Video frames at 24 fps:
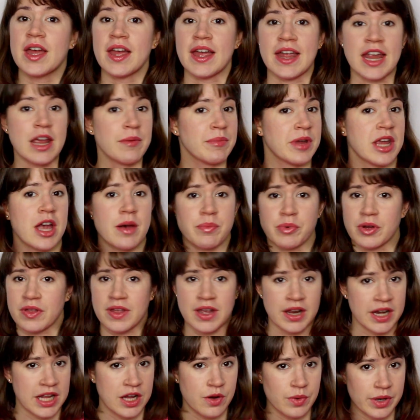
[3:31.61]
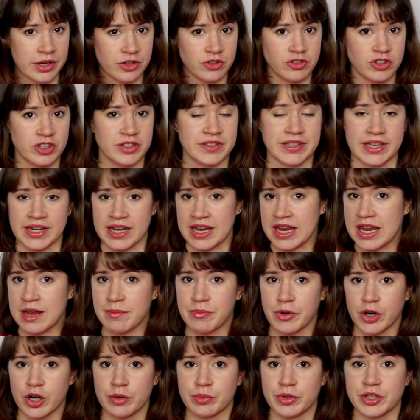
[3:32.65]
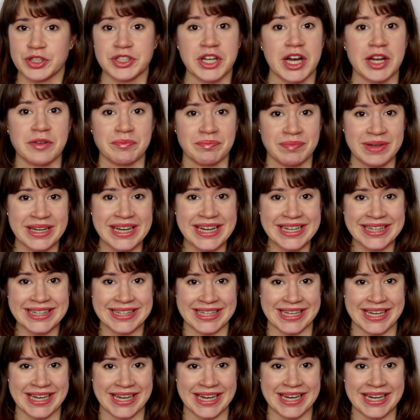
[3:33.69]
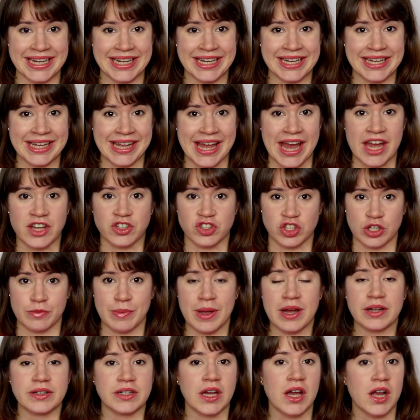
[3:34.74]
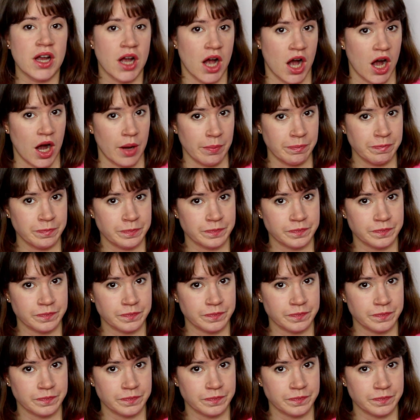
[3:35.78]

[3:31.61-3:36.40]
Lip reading: Hit me up with any questions at ebarber.bc@gmail.com.